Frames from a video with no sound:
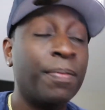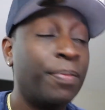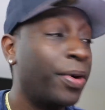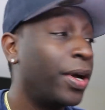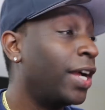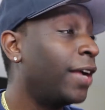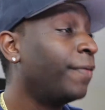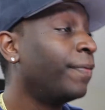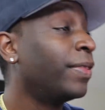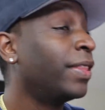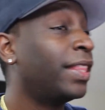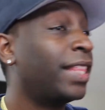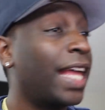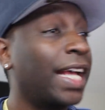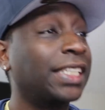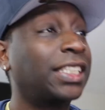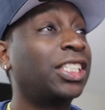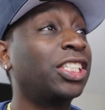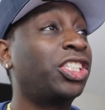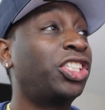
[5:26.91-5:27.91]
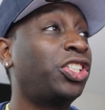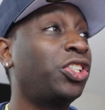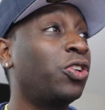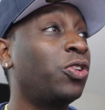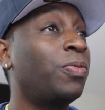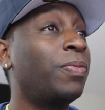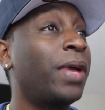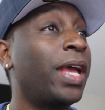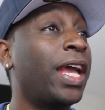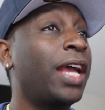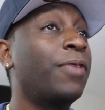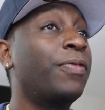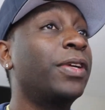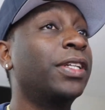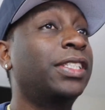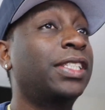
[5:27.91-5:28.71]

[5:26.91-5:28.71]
But that's the shoe, man. We're